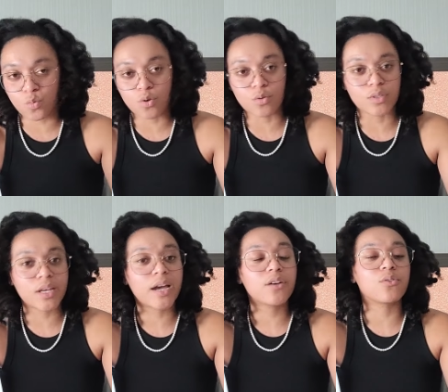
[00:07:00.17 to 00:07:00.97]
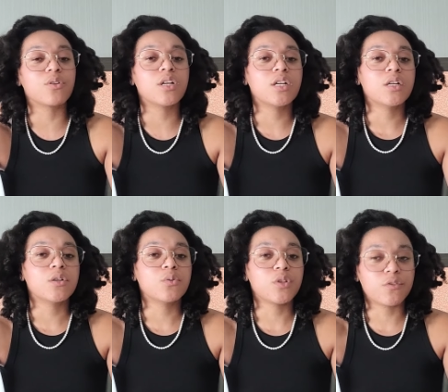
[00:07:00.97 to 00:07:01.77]
a world title,
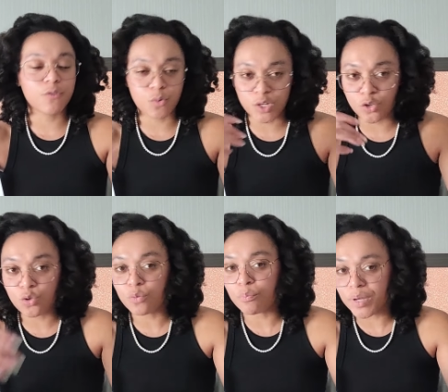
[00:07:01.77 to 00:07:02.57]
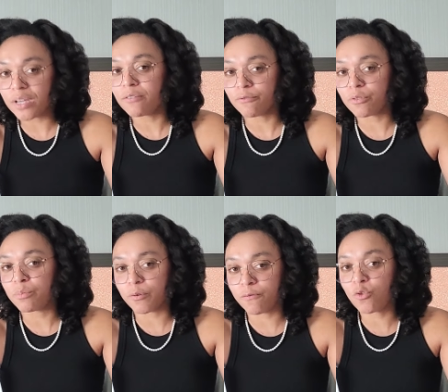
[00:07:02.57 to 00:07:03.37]
when you're banned from
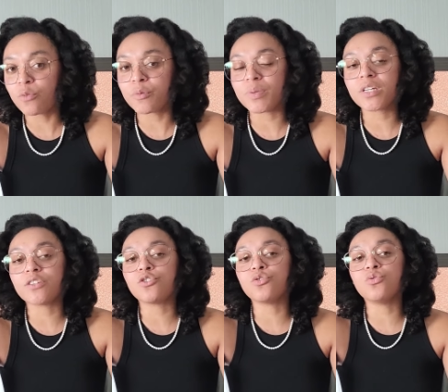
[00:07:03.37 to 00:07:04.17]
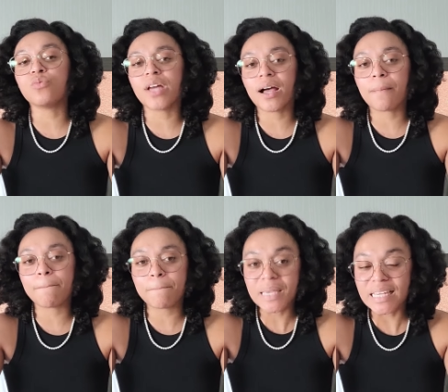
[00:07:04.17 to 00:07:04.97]
performing because you do not
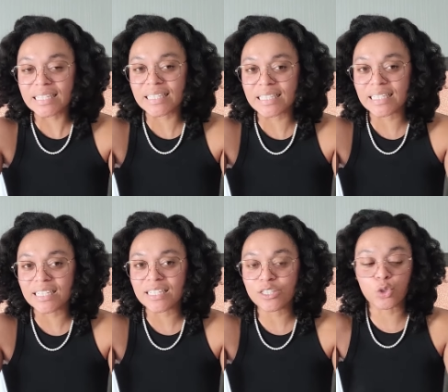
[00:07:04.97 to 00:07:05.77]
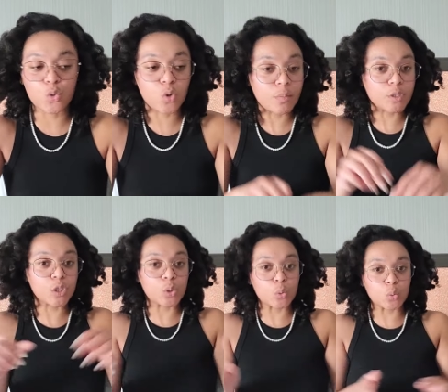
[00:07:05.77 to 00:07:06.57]
meet the
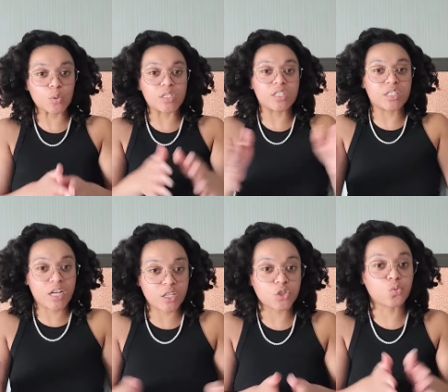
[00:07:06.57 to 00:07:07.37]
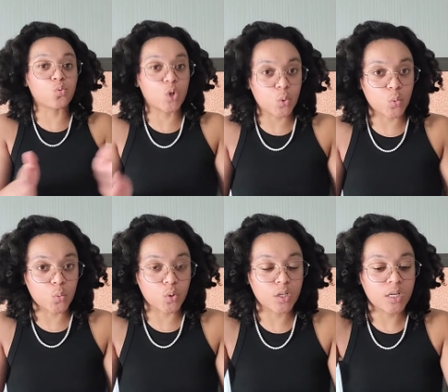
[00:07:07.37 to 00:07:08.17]
chromosome
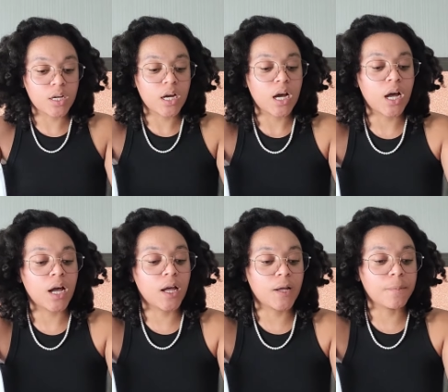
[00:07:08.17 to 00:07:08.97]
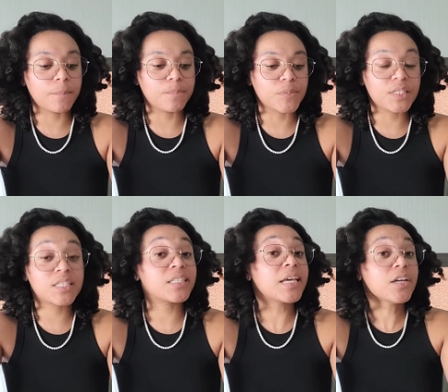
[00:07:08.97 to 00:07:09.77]
testosterone um,
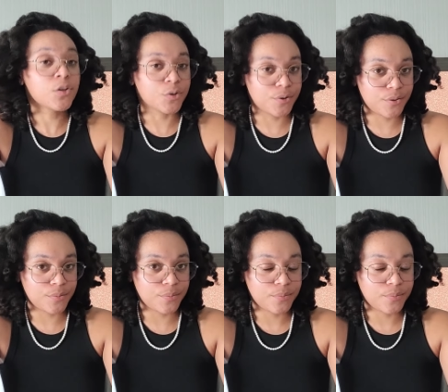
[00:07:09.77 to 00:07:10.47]
standard,